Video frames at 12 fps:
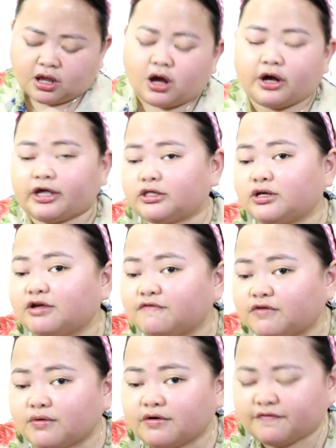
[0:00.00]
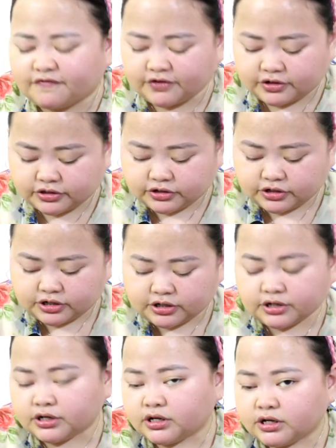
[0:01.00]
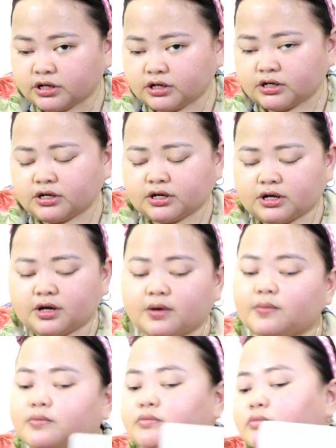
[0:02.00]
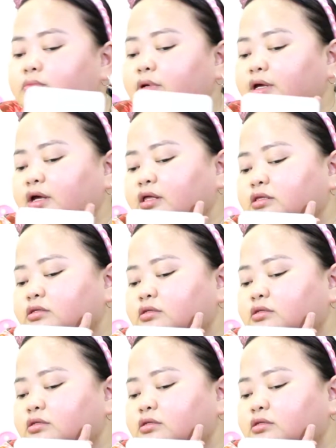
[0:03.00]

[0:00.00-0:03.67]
Okay, to give you a further... ayan.